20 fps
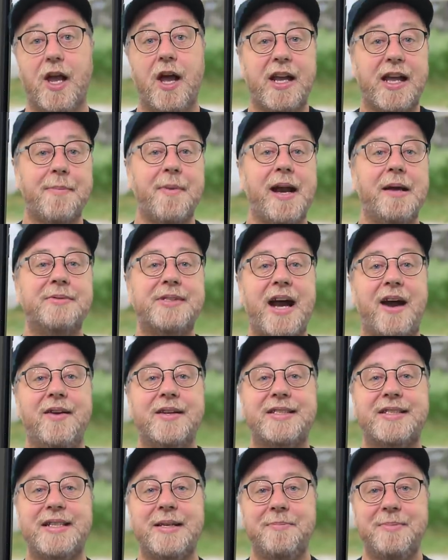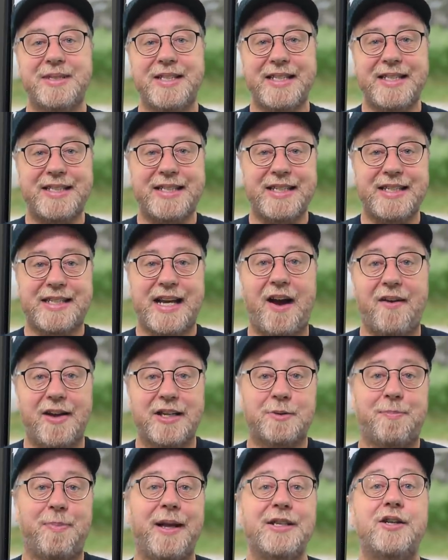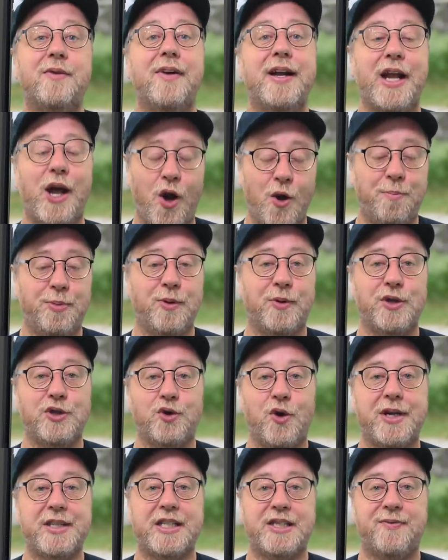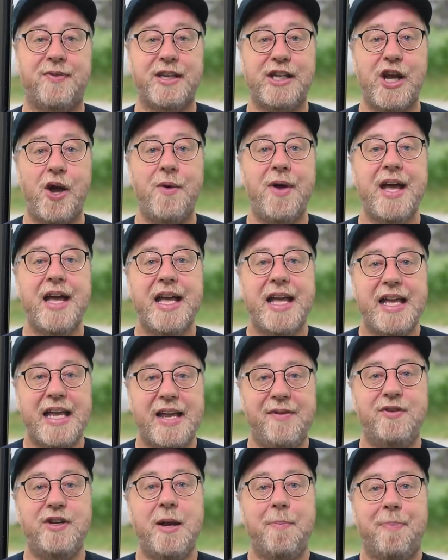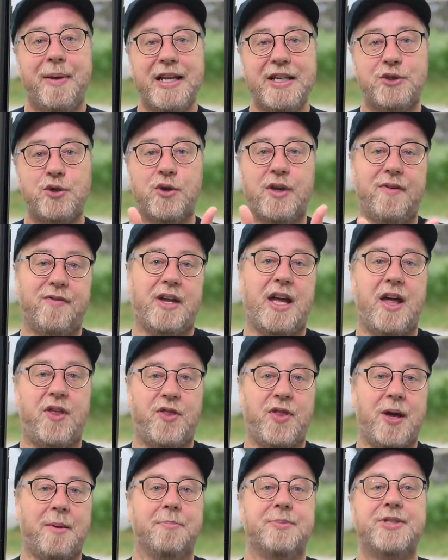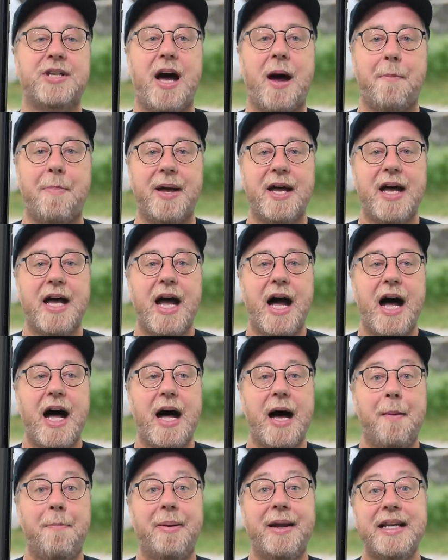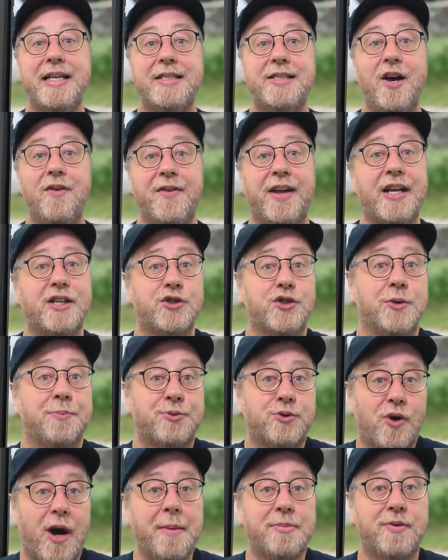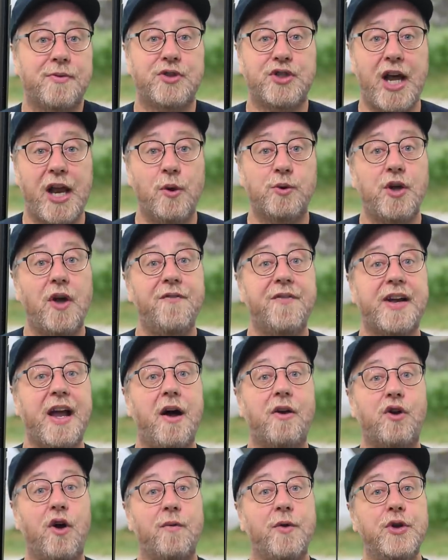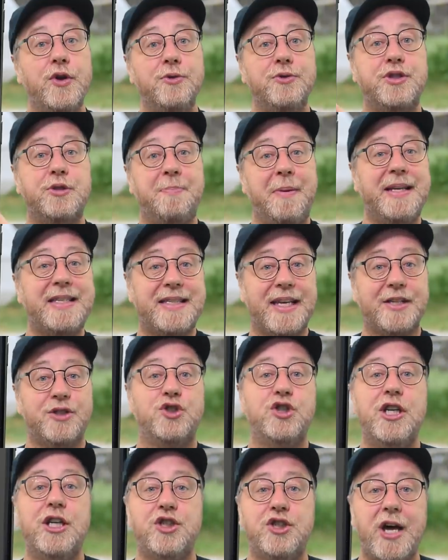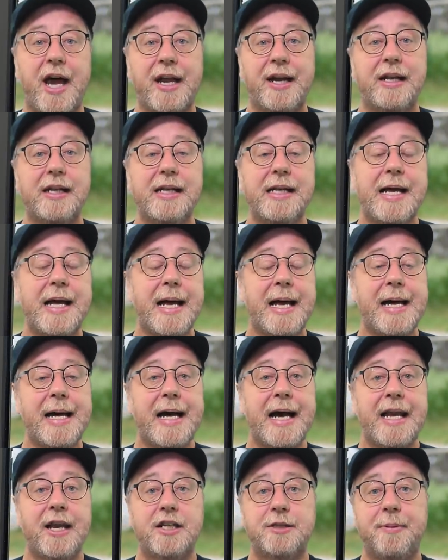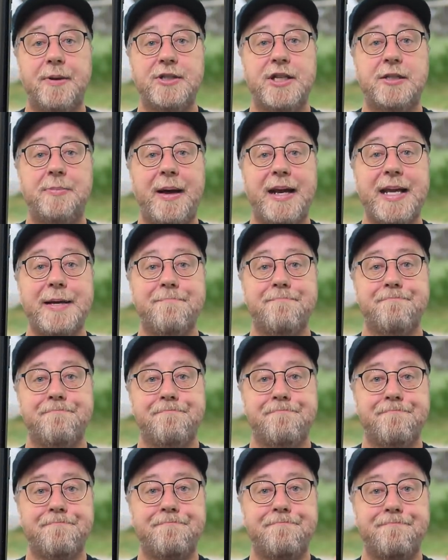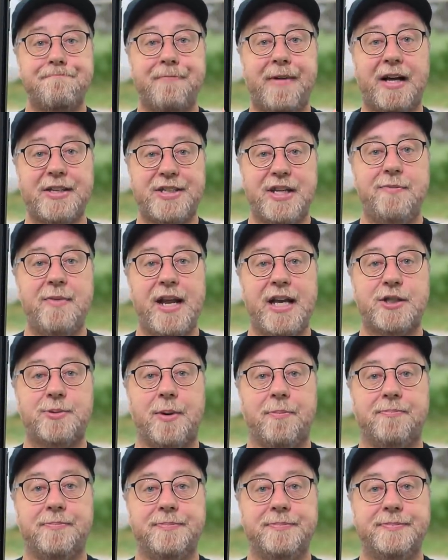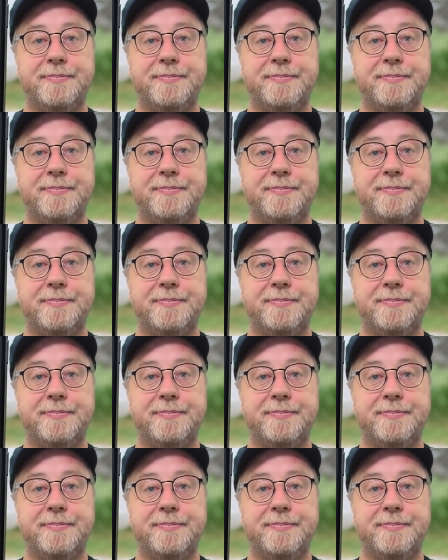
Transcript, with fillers: Okay, my name is Gary Sims, this is Gary Explains. I really hope you enjoyed this video. If you did, please do give it a thumbs up. Uh, please don't forget to subscribe to the channel. Don't forget I've got the new Speed Test G channel, and I suppose that's about it. I'll see you in the next one.